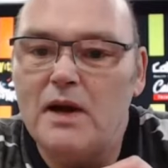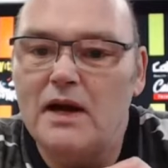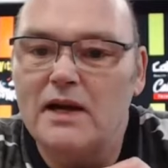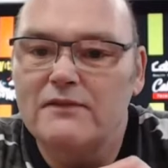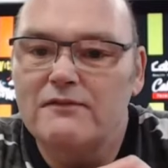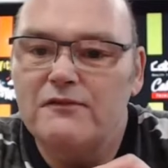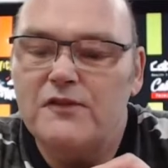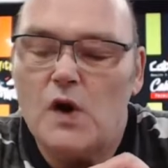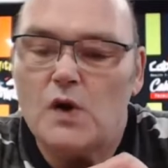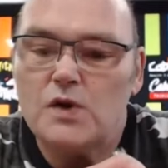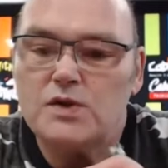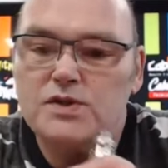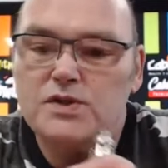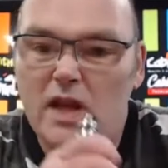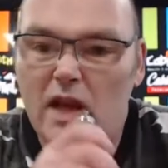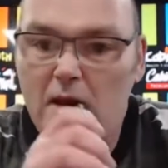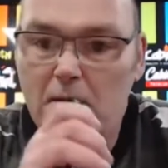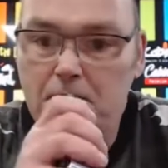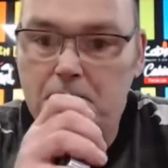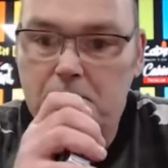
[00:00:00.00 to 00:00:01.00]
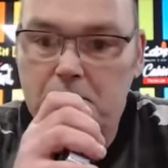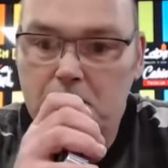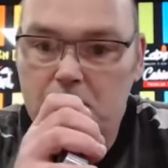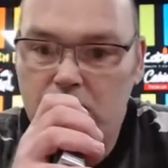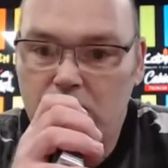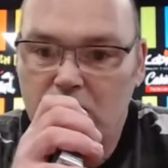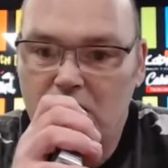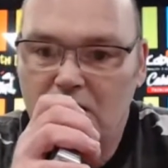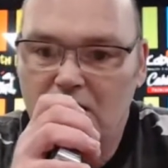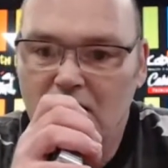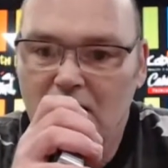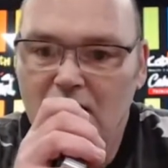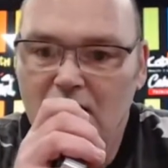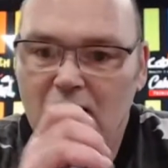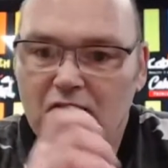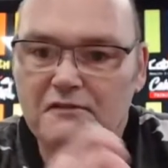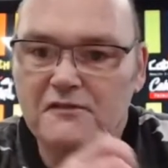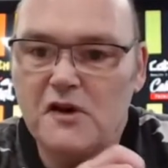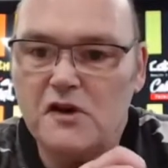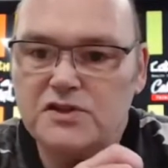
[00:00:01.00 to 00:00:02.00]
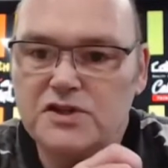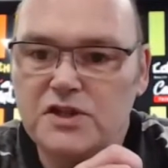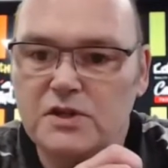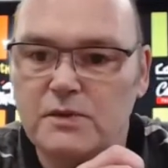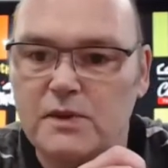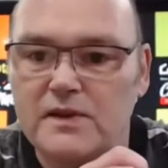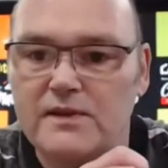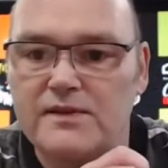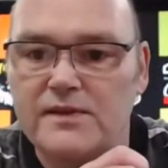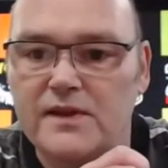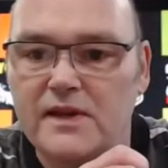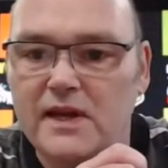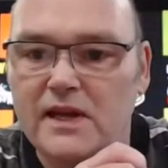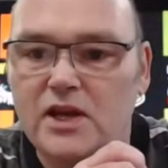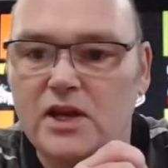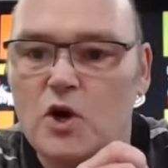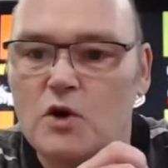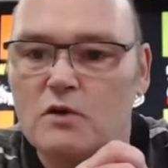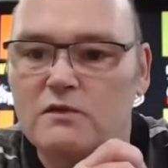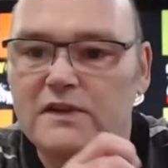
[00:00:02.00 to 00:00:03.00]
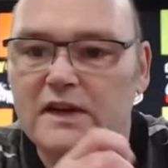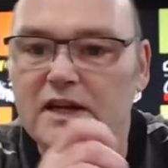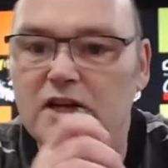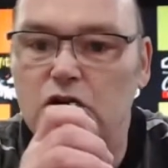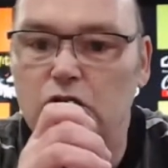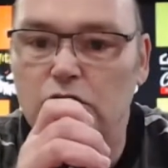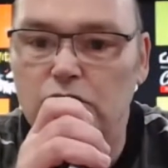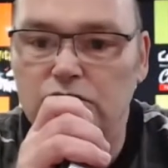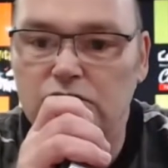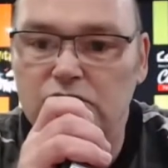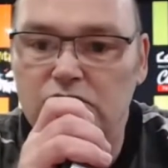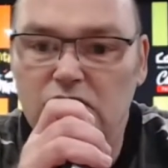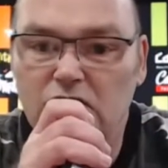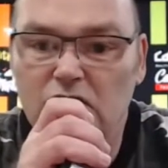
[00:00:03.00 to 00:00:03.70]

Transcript: and Foxy with the COVID cut.